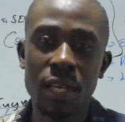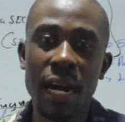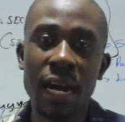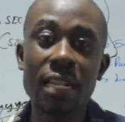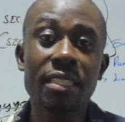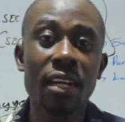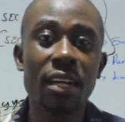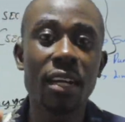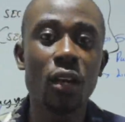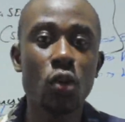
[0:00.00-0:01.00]

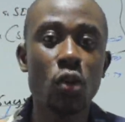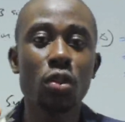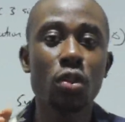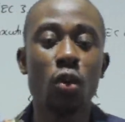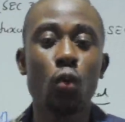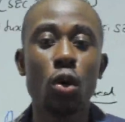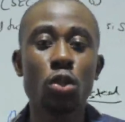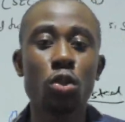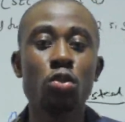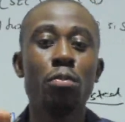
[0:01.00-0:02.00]
answering also the
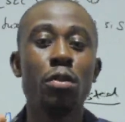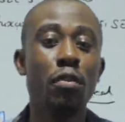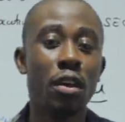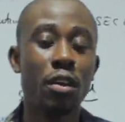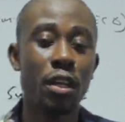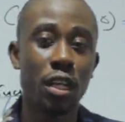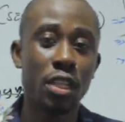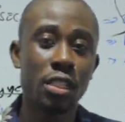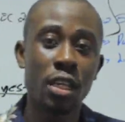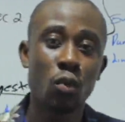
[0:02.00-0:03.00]
questions will be very
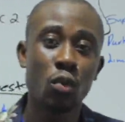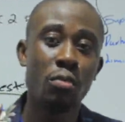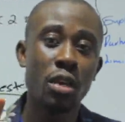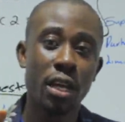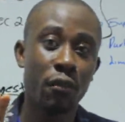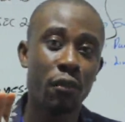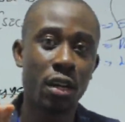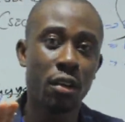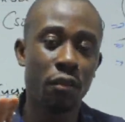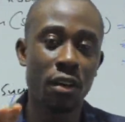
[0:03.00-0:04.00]
easy, will be
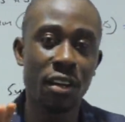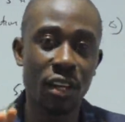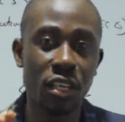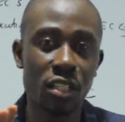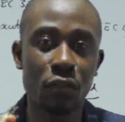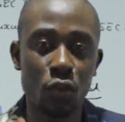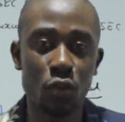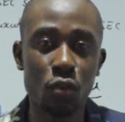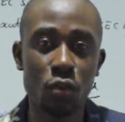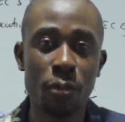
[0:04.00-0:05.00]
very, very easy for
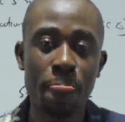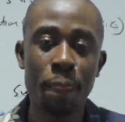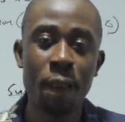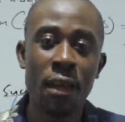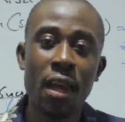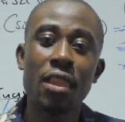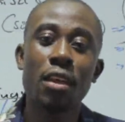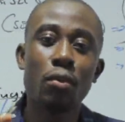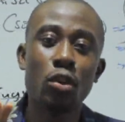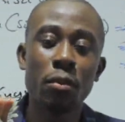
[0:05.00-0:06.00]
you. And the
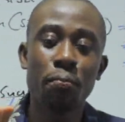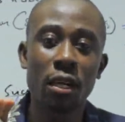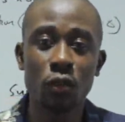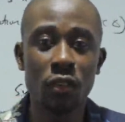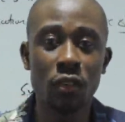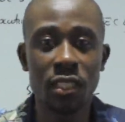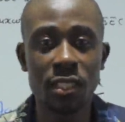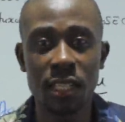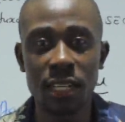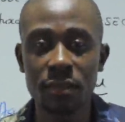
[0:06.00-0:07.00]
beauty part of it is
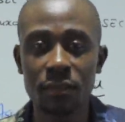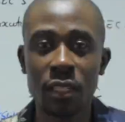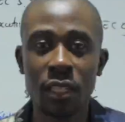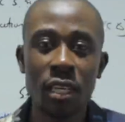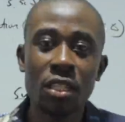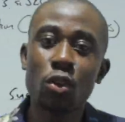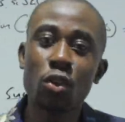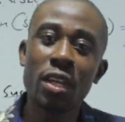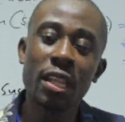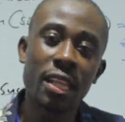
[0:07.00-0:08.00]
that
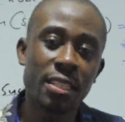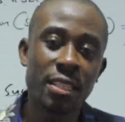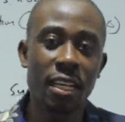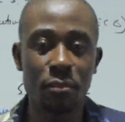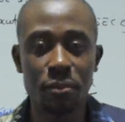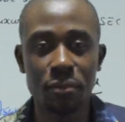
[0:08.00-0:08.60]
during this time,